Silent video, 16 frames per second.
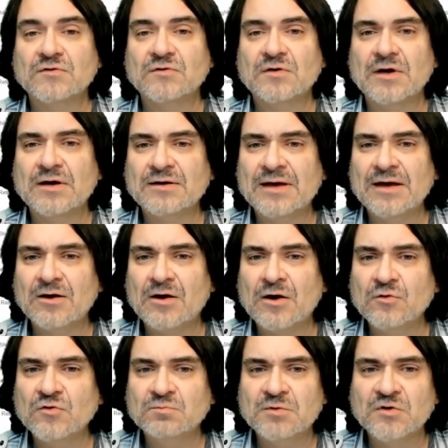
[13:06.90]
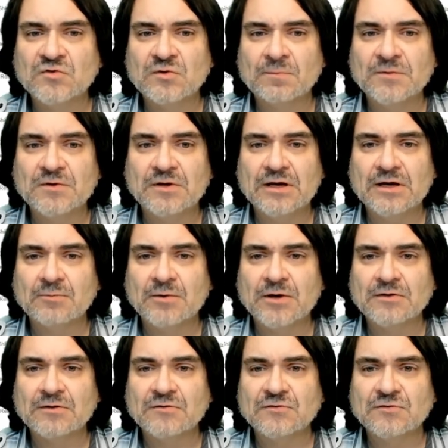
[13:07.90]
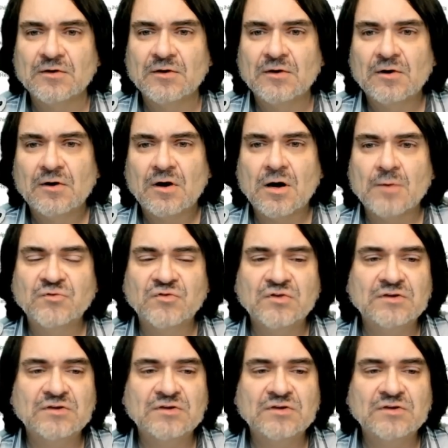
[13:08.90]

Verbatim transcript: and I can't I always mix up the name on this Upsy